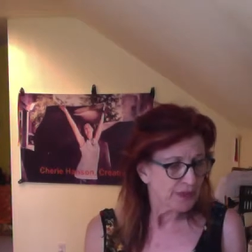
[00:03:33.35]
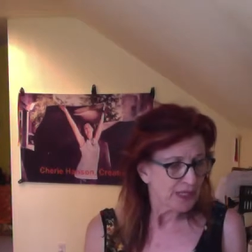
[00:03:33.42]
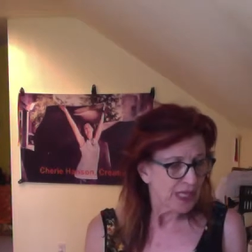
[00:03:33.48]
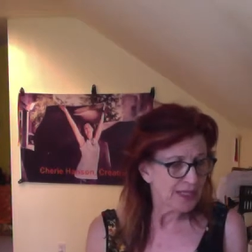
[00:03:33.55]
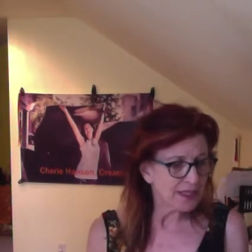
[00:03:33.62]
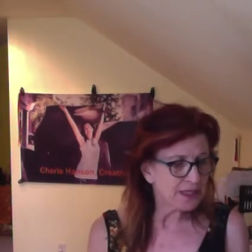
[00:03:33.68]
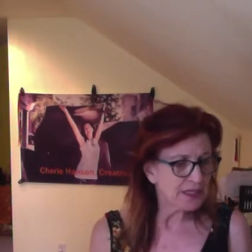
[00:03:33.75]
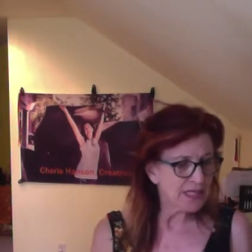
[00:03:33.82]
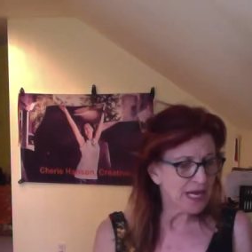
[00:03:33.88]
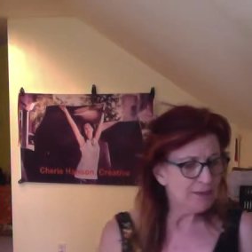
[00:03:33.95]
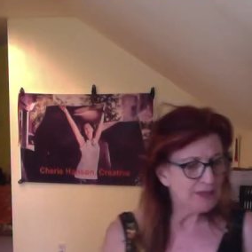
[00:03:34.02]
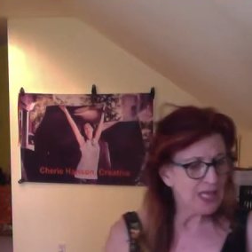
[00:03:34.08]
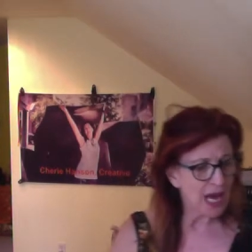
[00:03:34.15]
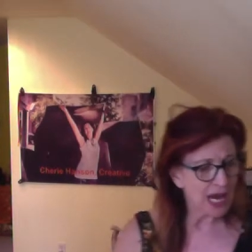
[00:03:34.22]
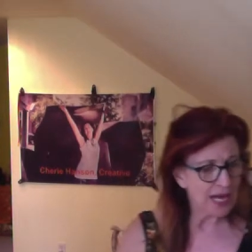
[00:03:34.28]
At the
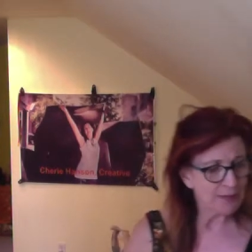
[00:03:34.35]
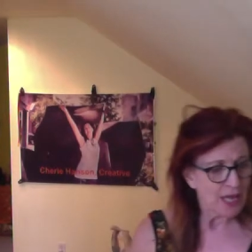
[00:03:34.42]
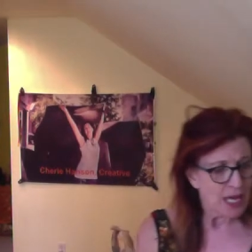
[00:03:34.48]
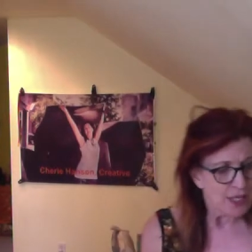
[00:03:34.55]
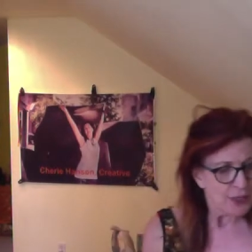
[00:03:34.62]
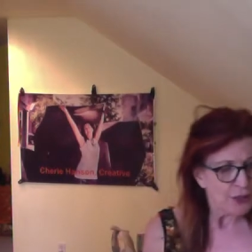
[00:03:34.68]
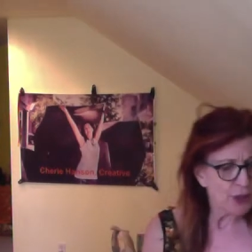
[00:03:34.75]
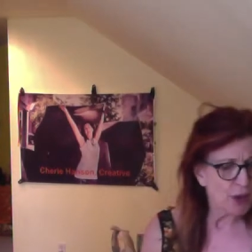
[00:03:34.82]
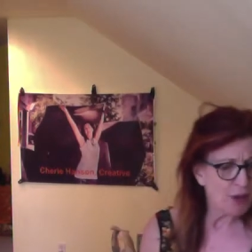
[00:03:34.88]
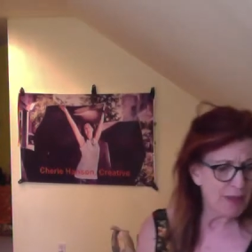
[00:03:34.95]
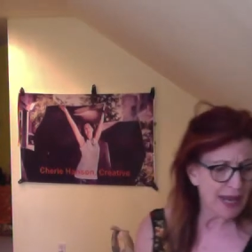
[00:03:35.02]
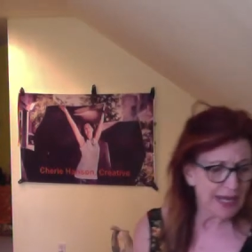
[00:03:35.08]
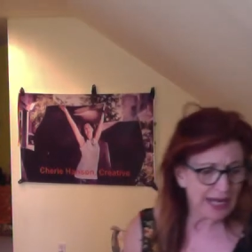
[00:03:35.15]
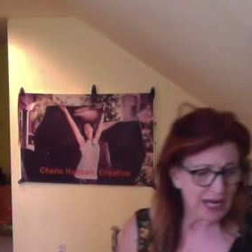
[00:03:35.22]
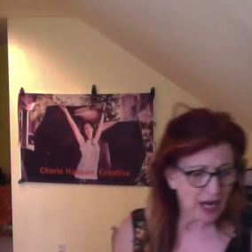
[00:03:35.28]
same time, so
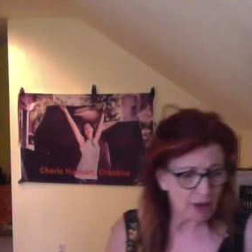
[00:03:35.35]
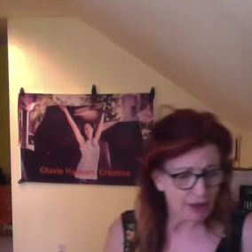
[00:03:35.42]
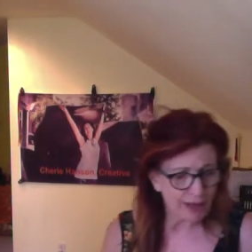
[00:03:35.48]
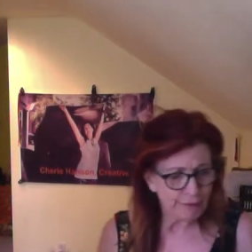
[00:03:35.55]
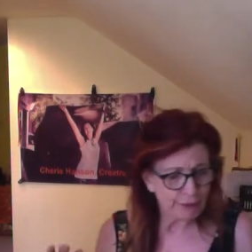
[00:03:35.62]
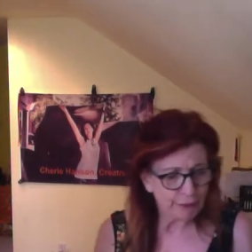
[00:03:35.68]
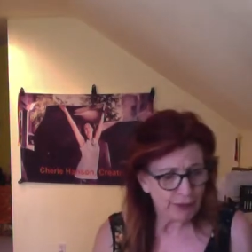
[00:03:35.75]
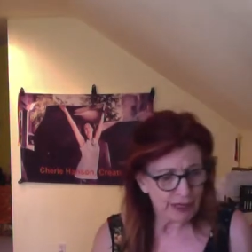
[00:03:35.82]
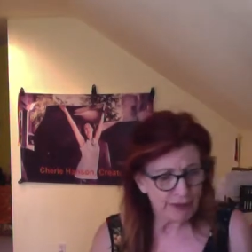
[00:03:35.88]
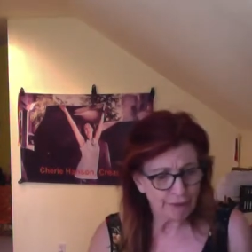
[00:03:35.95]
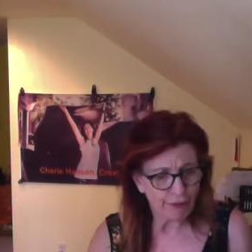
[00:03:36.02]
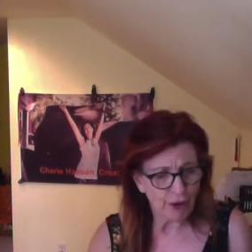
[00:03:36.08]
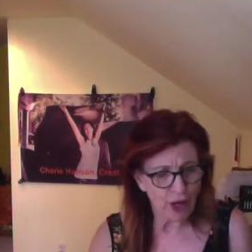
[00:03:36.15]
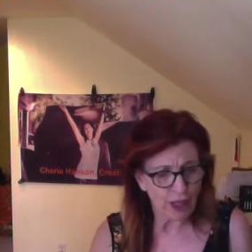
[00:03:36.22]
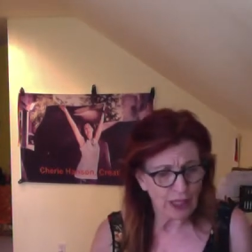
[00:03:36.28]
many are in free
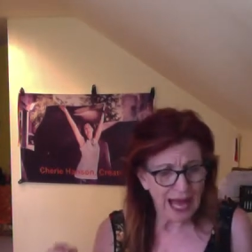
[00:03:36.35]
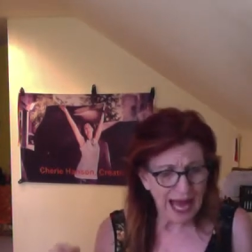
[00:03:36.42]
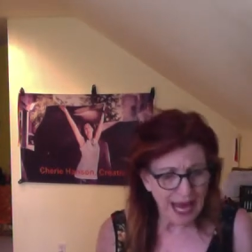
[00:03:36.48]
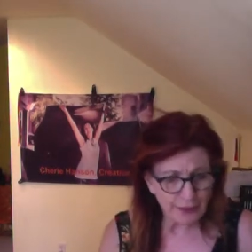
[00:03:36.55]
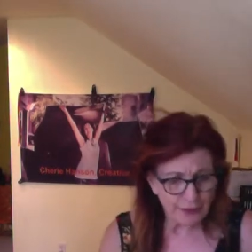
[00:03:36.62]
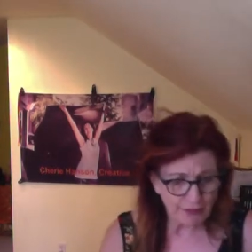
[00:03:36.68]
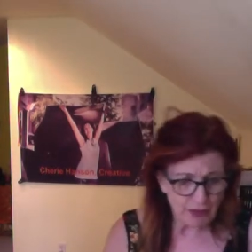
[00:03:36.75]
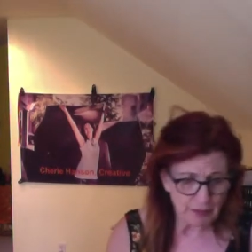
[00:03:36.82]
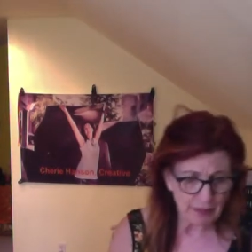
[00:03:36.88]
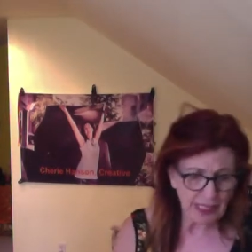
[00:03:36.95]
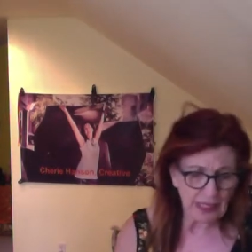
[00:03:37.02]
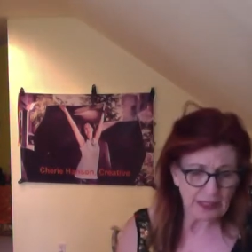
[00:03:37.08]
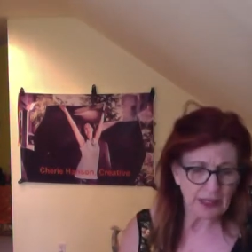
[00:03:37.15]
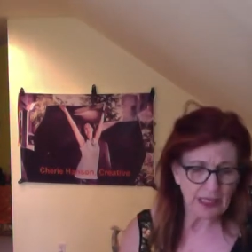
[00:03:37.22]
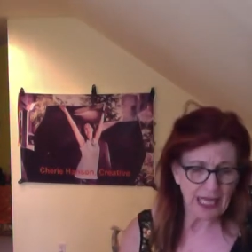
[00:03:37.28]
fall out of the
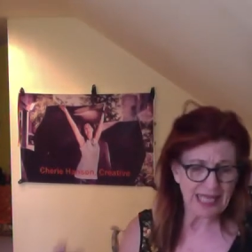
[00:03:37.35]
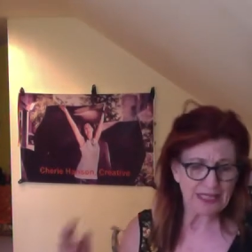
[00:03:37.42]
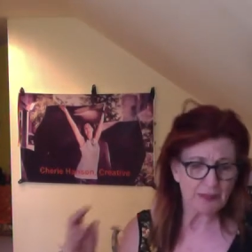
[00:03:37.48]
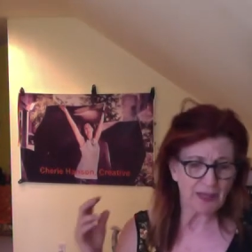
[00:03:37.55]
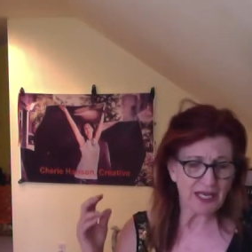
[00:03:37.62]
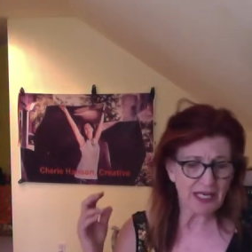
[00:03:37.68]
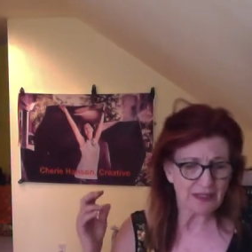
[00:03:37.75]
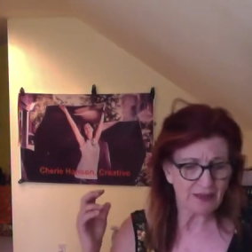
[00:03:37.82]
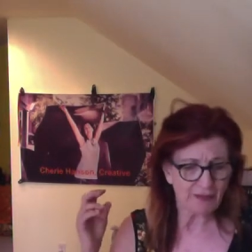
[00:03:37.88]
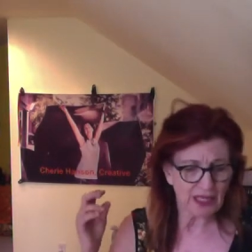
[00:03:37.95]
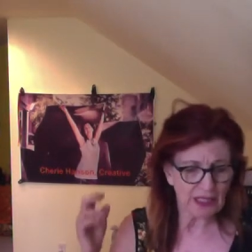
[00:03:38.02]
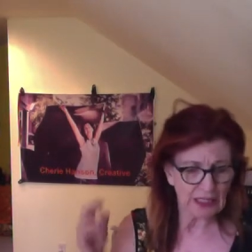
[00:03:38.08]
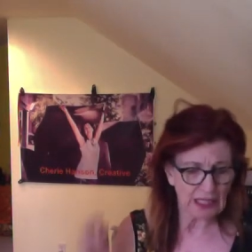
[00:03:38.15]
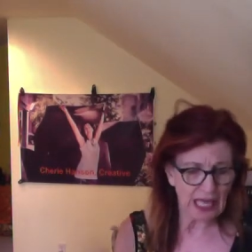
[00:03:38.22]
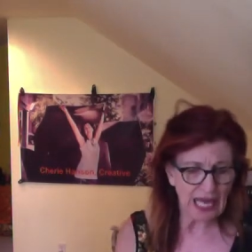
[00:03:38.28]
middle class because of
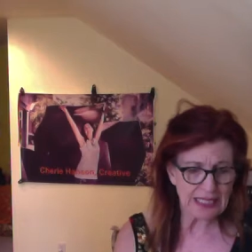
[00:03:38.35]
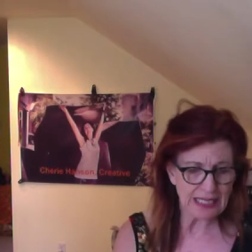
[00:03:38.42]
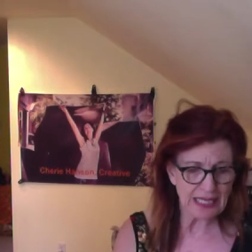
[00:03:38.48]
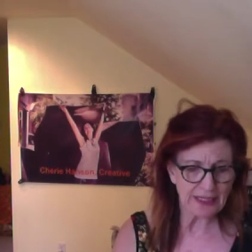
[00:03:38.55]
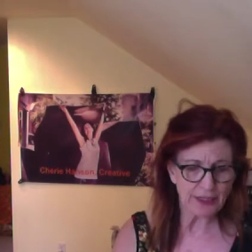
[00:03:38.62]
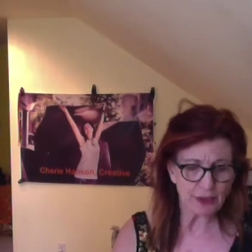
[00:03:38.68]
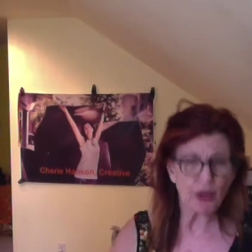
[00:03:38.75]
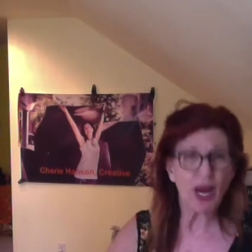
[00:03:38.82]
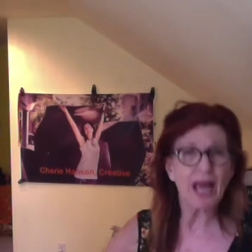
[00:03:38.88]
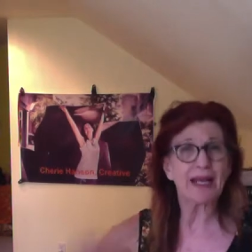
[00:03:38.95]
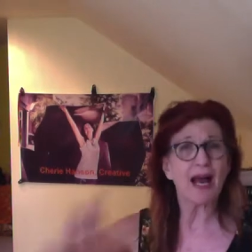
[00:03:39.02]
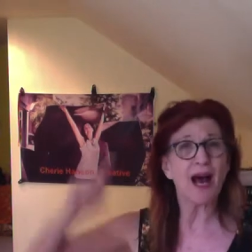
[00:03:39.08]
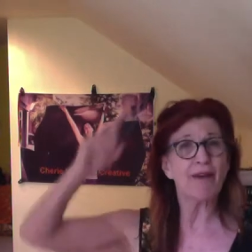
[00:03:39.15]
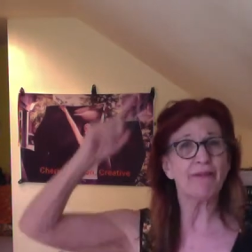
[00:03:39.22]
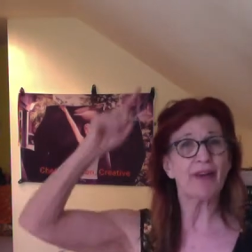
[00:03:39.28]
the lightning strike
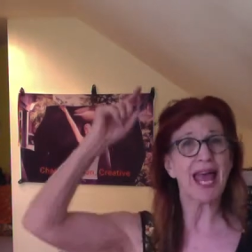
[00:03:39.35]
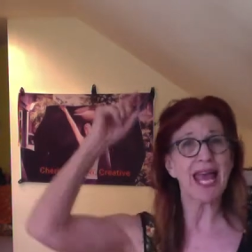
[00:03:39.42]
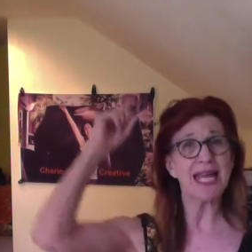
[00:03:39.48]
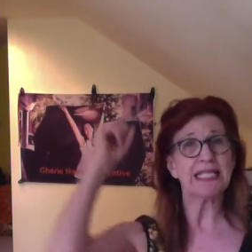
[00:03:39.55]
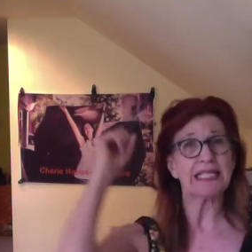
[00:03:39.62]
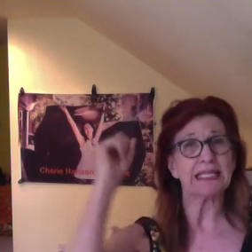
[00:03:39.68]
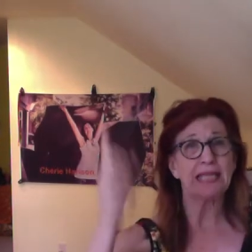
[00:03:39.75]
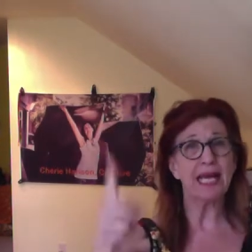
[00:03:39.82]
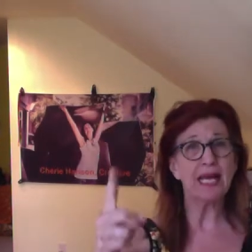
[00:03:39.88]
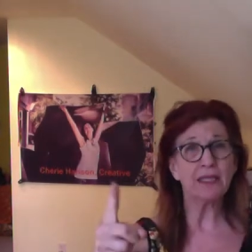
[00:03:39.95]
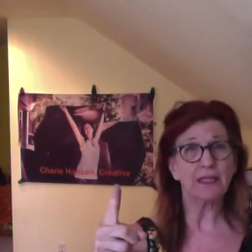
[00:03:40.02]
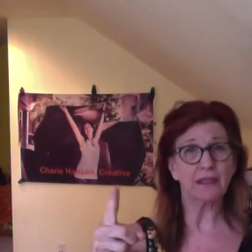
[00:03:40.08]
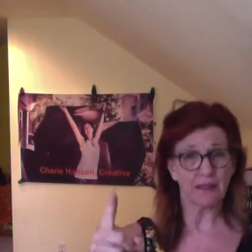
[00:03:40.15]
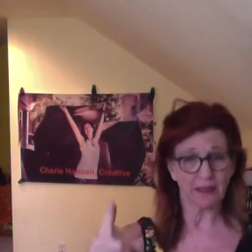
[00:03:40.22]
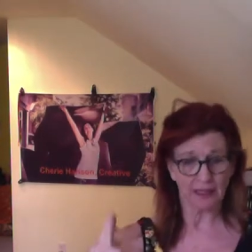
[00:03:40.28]
of uh, a
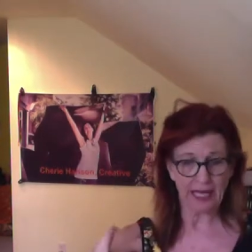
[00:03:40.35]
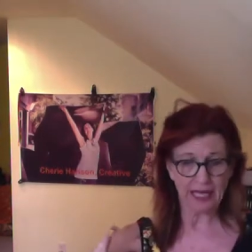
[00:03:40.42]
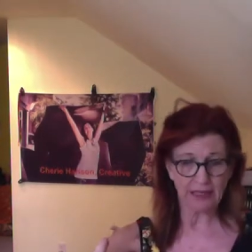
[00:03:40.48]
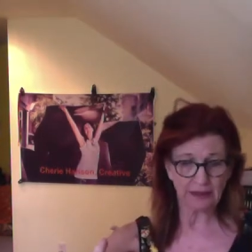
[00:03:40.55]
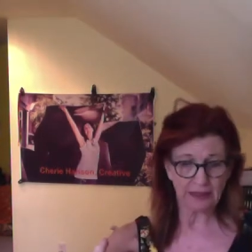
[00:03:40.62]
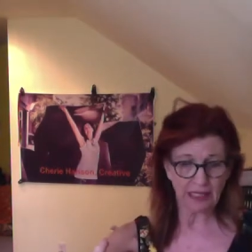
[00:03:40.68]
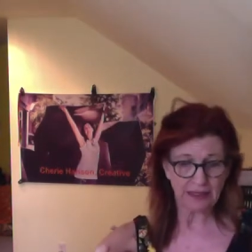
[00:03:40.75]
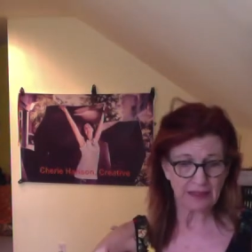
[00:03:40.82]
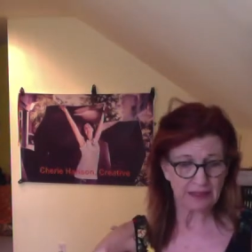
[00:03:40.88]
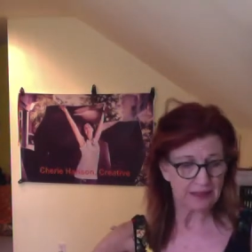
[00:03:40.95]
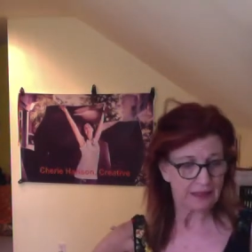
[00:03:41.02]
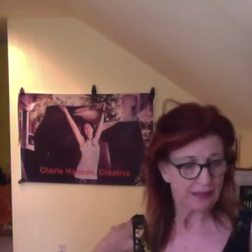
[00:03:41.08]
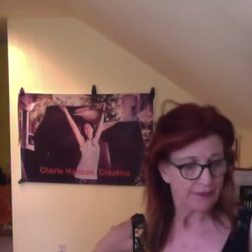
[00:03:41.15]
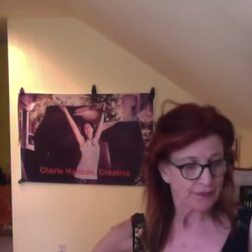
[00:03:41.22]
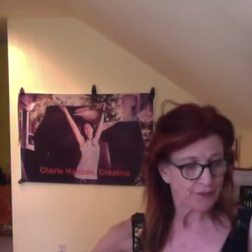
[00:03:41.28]
single illness.
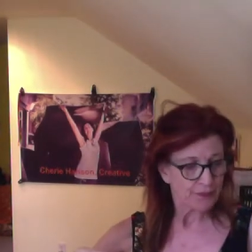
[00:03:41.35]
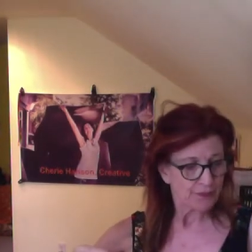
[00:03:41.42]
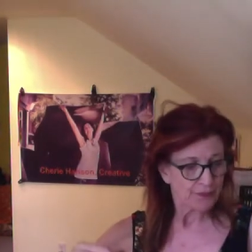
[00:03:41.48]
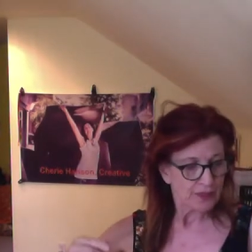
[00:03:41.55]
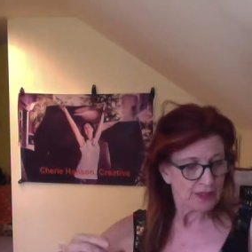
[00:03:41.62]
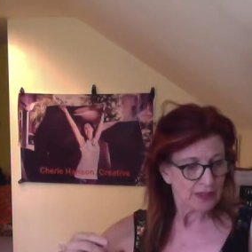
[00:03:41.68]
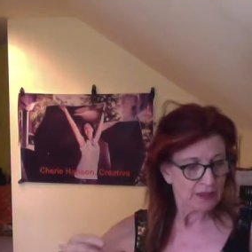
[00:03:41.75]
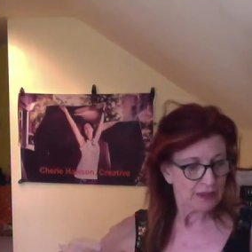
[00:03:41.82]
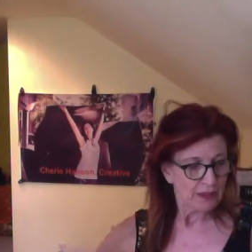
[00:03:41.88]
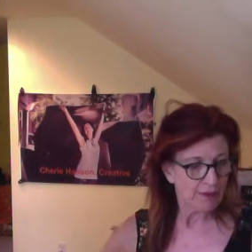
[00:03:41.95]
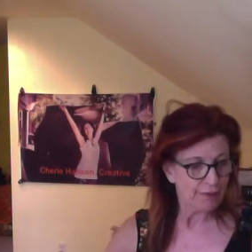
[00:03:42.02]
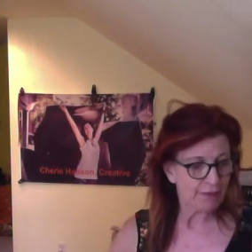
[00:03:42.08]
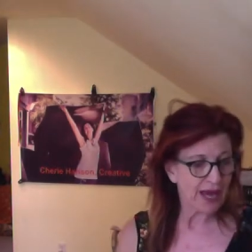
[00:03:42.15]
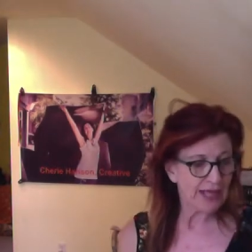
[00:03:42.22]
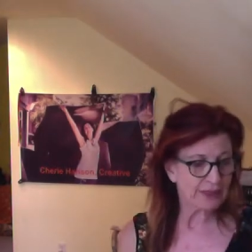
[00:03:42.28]
A
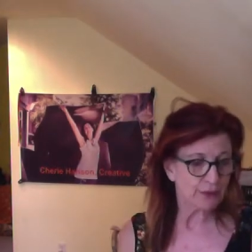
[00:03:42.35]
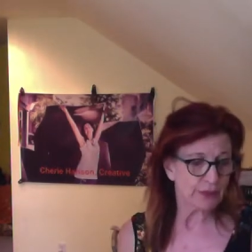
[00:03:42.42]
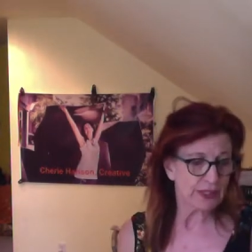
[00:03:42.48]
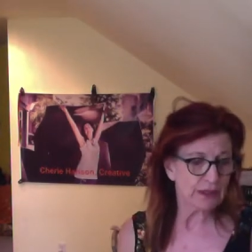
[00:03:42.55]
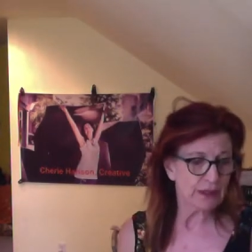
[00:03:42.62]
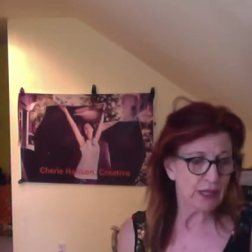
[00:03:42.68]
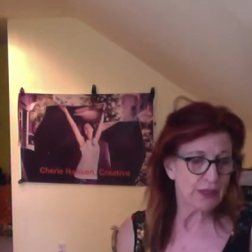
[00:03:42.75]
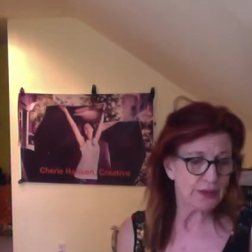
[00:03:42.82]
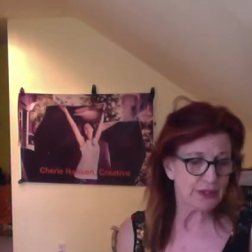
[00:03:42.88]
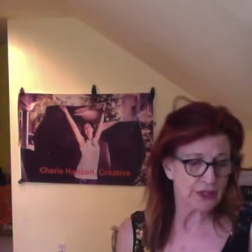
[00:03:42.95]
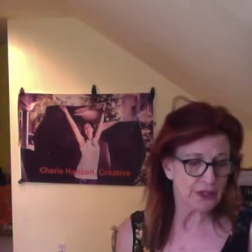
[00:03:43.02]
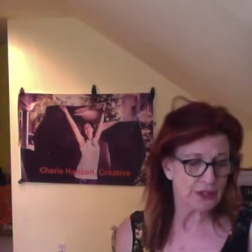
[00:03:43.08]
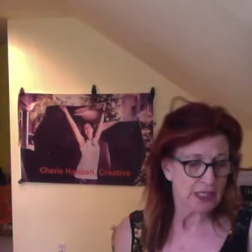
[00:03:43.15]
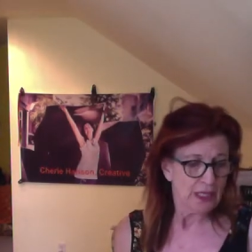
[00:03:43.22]
factory closes,